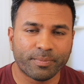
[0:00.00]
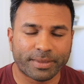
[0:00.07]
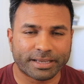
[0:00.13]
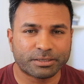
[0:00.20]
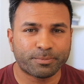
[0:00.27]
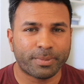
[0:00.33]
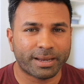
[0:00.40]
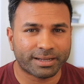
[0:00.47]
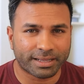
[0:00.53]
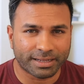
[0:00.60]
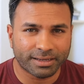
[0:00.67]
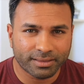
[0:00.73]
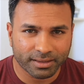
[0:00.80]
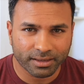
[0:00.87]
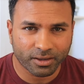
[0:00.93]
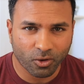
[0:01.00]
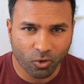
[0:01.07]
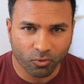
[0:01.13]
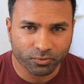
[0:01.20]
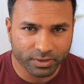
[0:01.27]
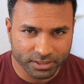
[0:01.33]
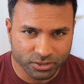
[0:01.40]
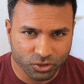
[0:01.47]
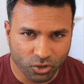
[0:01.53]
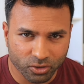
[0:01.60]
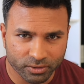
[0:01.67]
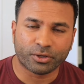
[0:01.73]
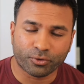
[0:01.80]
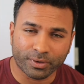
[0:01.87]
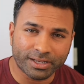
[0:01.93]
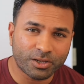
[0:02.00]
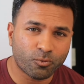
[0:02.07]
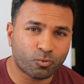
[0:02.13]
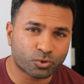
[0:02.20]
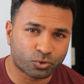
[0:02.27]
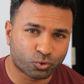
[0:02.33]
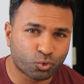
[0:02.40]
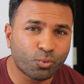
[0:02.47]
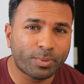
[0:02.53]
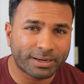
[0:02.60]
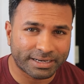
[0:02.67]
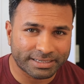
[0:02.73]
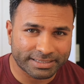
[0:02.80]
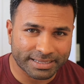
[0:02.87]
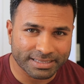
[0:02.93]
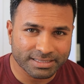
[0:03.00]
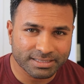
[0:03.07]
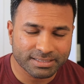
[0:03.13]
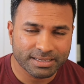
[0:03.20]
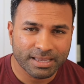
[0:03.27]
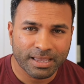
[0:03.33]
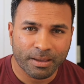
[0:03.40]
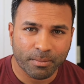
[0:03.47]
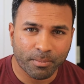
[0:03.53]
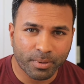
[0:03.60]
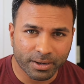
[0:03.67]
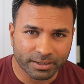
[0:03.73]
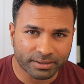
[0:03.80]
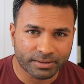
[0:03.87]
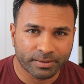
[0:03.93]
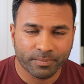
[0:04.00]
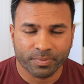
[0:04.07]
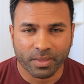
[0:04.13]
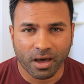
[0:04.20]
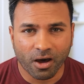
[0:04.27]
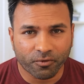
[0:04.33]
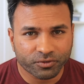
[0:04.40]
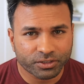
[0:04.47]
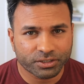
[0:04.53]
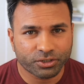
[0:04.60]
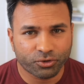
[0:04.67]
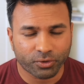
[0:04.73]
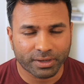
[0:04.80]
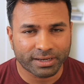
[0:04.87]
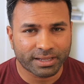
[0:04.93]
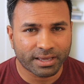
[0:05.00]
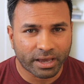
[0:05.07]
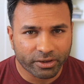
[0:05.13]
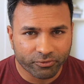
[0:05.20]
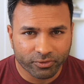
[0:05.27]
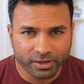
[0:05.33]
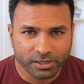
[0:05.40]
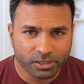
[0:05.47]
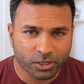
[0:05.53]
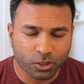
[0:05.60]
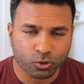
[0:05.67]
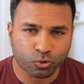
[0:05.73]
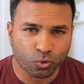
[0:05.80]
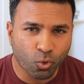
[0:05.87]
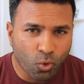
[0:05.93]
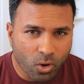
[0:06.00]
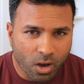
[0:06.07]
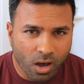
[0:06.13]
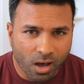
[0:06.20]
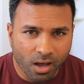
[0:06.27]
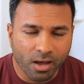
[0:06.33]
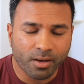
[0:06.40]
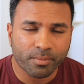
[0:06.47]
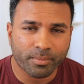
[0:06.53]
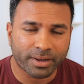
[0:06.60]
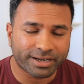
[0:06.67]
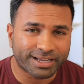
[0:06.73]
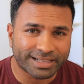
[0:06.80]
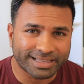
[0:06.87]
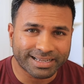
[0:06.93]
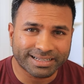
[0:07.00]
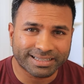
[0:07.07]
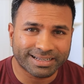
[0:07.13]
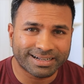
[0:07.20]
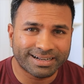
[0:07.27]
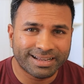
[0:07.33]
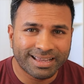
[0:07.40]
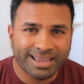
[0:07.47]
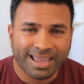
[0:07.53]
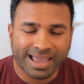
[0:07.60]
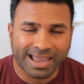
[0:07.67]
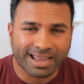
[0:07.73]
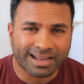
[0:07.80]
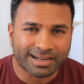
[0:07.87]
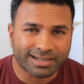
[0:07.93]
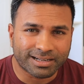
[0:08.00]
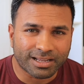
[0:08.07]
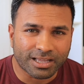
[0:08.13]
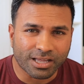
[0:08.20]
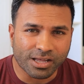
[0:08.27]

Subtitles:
expect anything of that sort. The training was super intense, but after the training, I felt so calm and collected and